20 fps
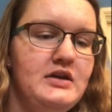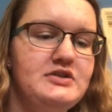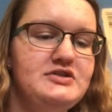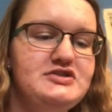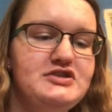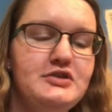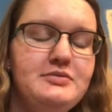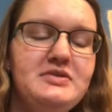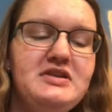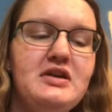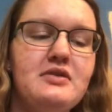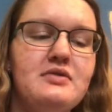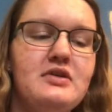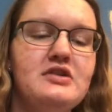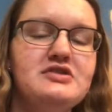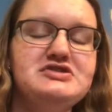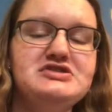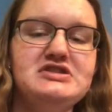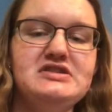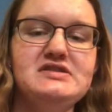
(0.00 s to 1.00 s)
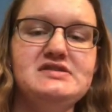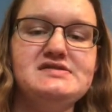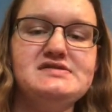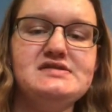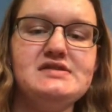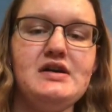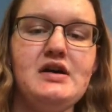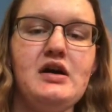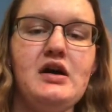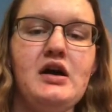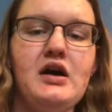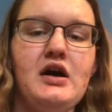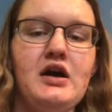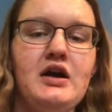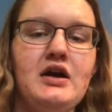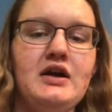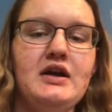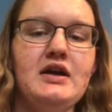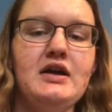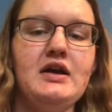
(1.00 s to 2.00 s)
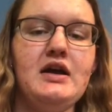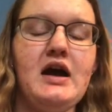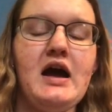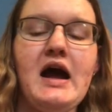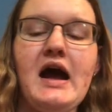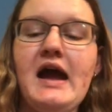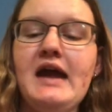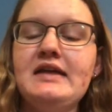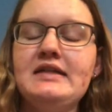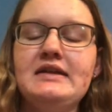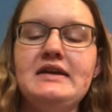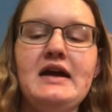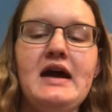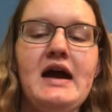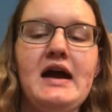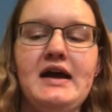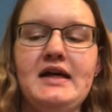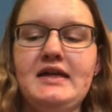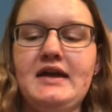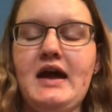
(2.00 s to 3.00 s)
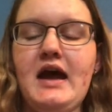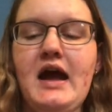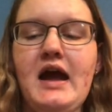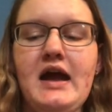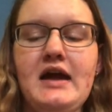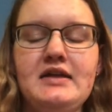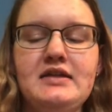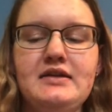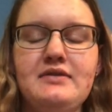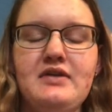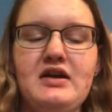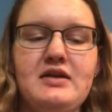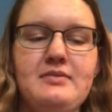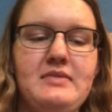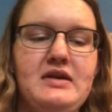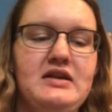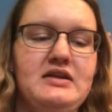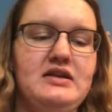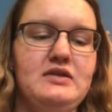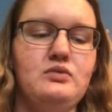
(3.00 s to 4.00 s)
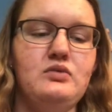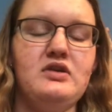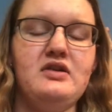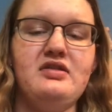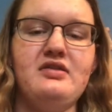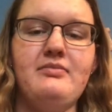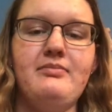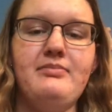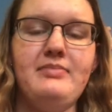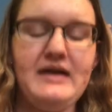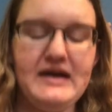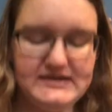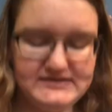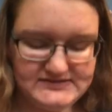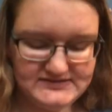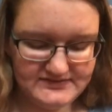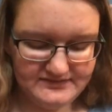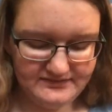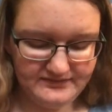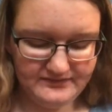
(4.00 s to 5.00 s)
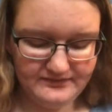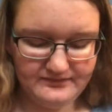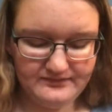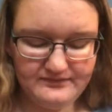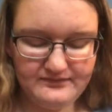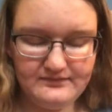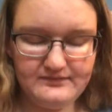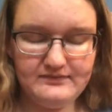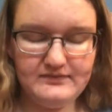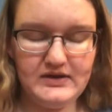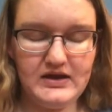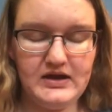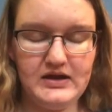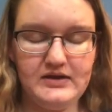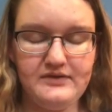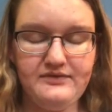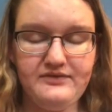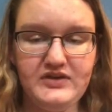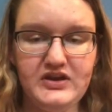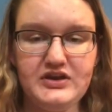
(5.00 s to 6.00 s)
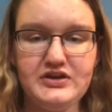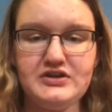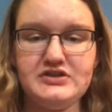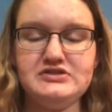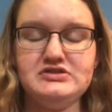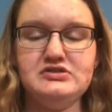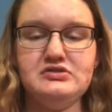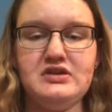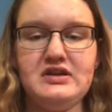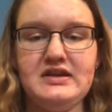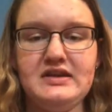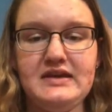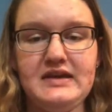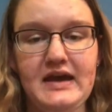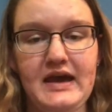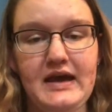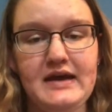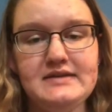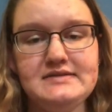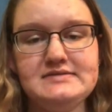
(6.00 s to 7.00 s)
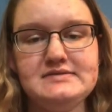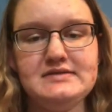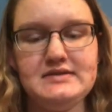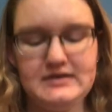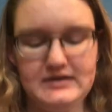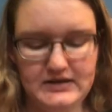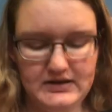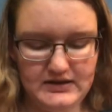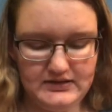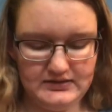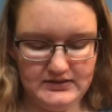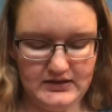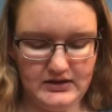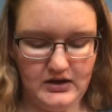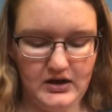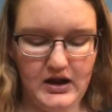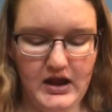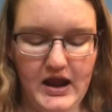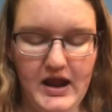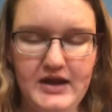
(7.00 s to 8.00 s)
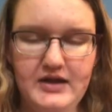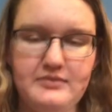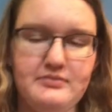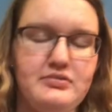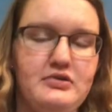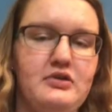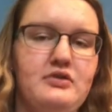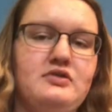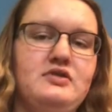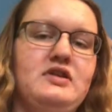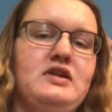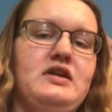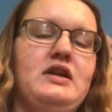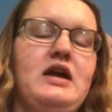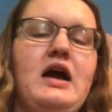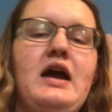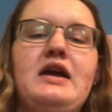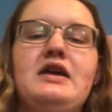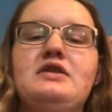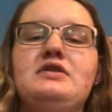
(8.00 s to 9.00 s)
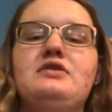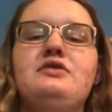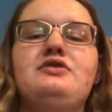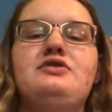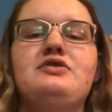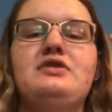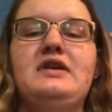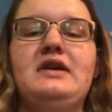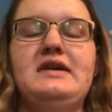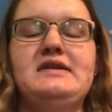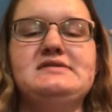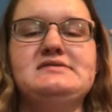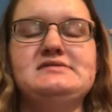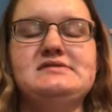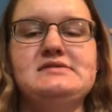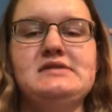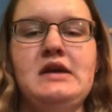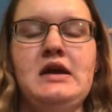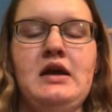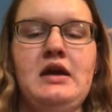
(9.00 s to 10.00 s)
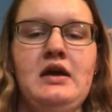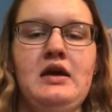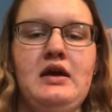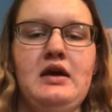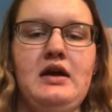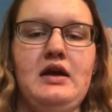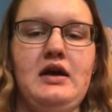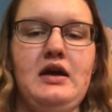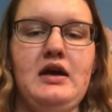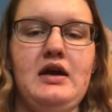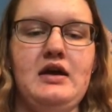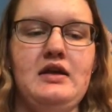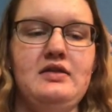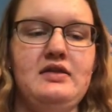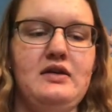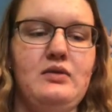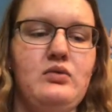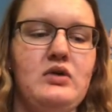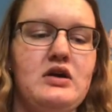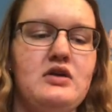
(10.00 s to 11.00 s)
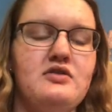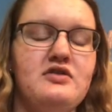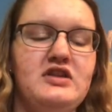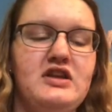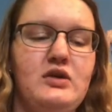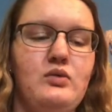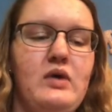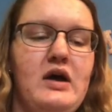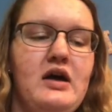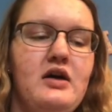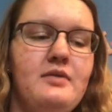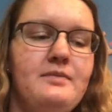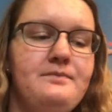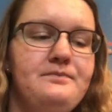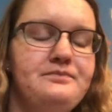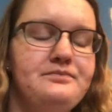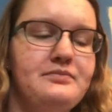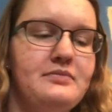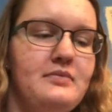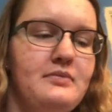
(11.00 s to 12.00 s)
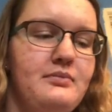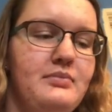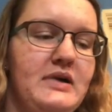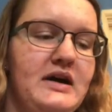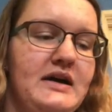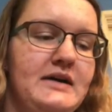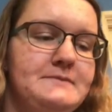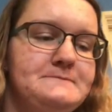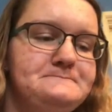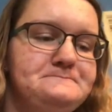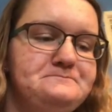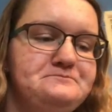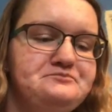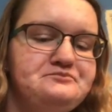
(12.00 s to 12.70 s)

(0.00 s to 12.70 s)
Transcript: Dubia roaches are highly, highly, highly recommended. One of the best feeders you can get. They are high in protein, high in nutrients, and they work really well. But